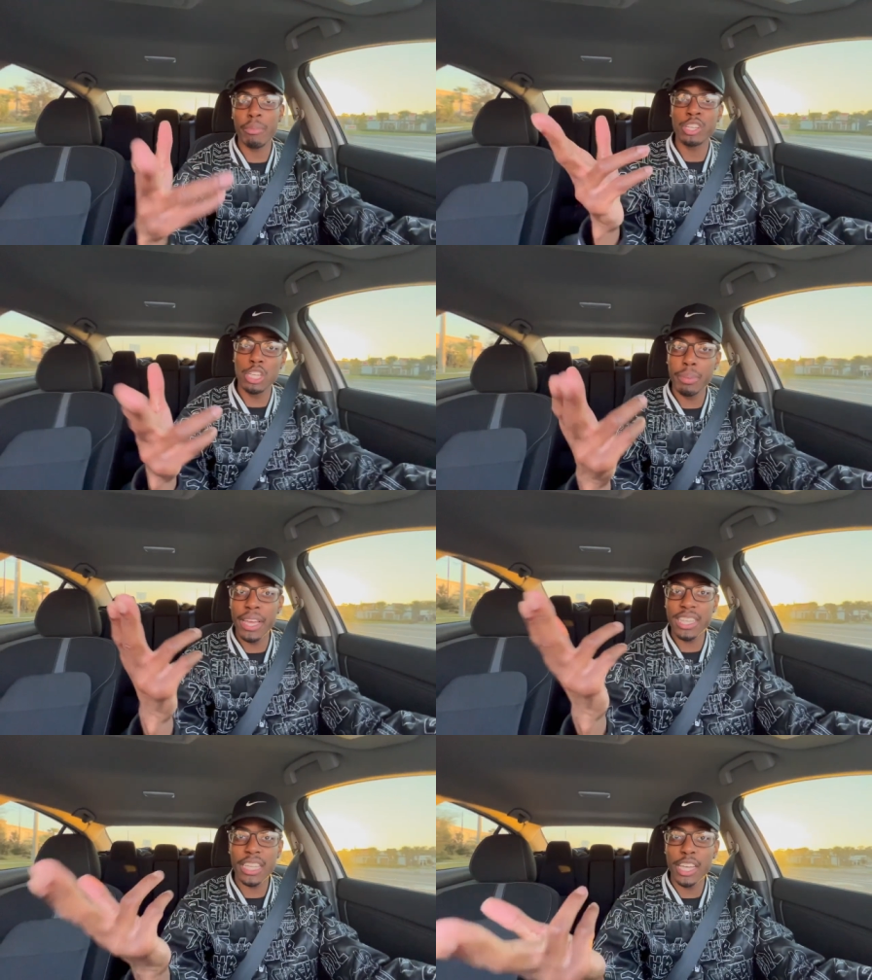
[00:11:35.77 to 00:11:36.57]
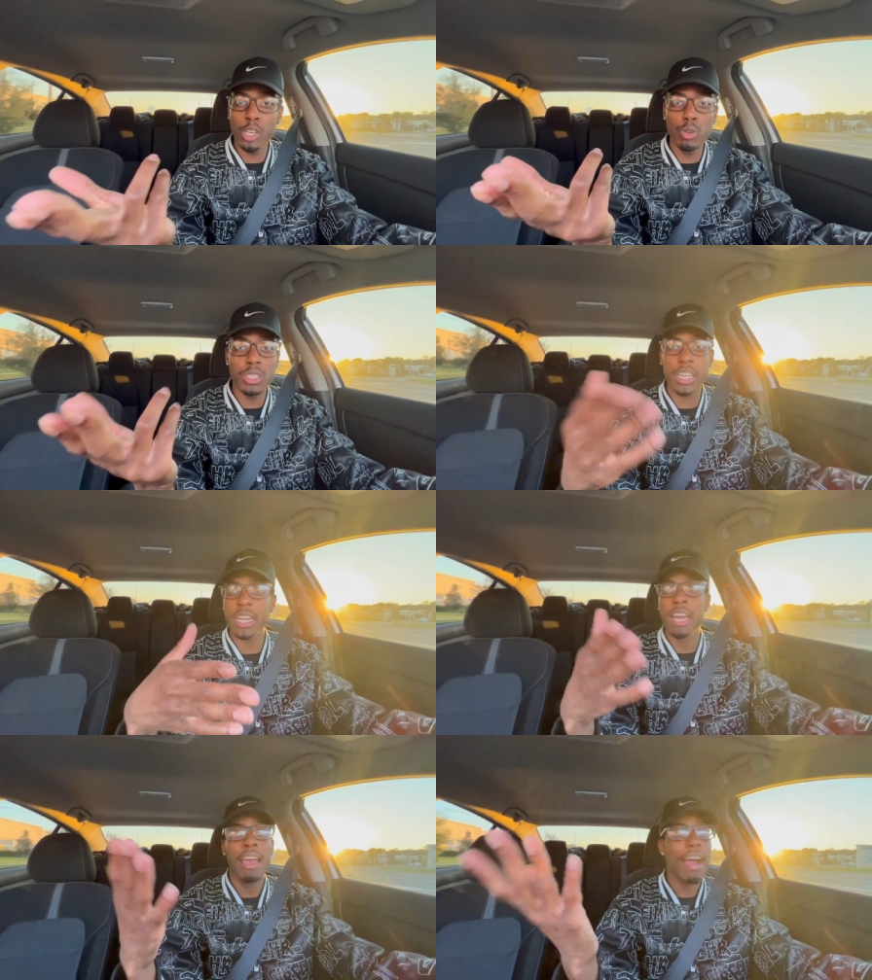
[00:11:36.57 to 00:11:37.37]
the GPS they using
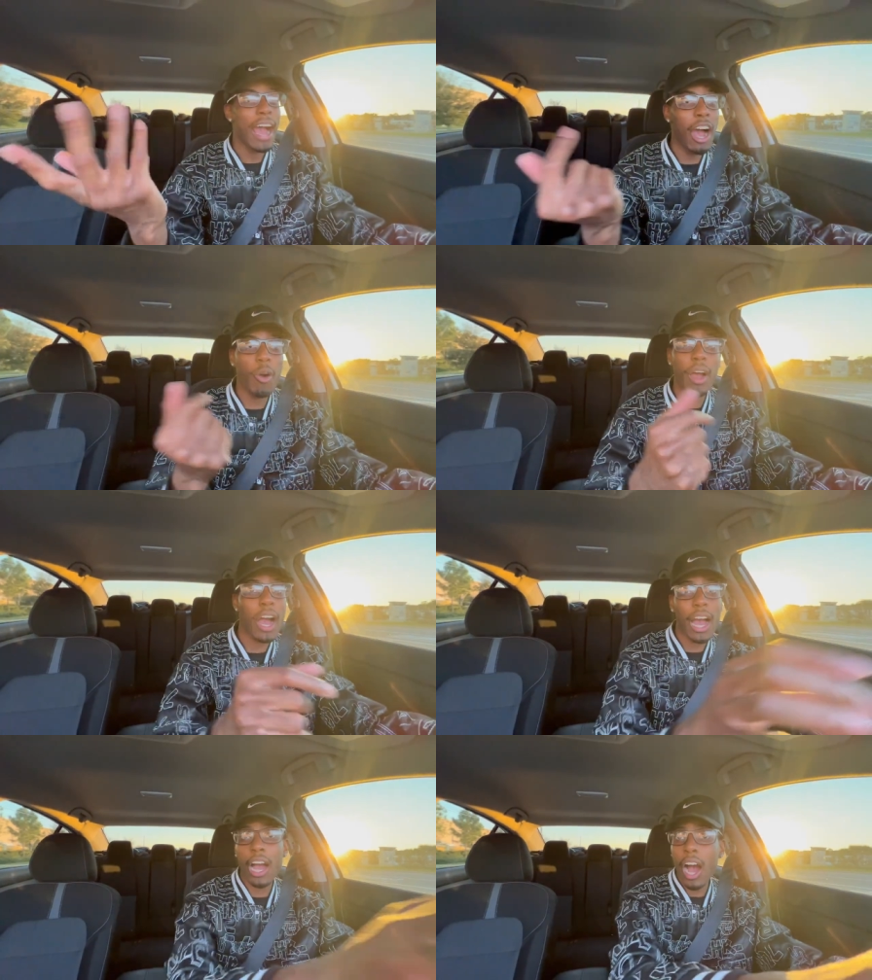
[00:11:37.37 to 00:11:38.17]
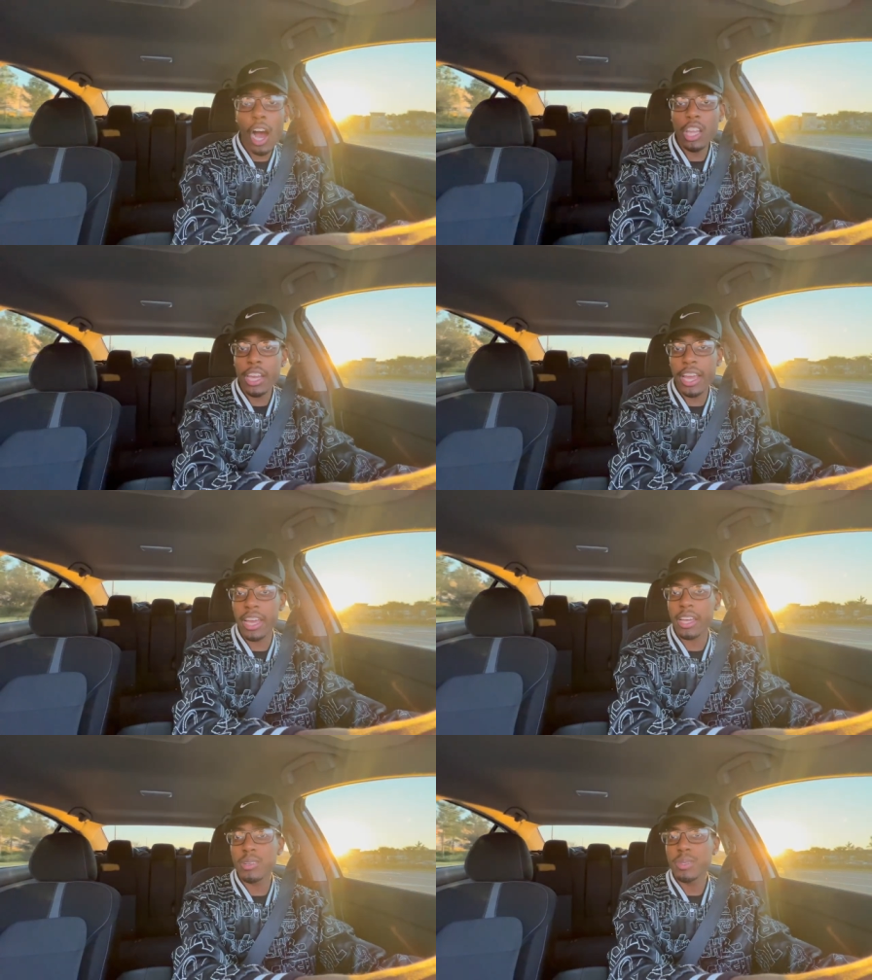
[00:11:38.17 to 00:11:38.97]
and how all of that.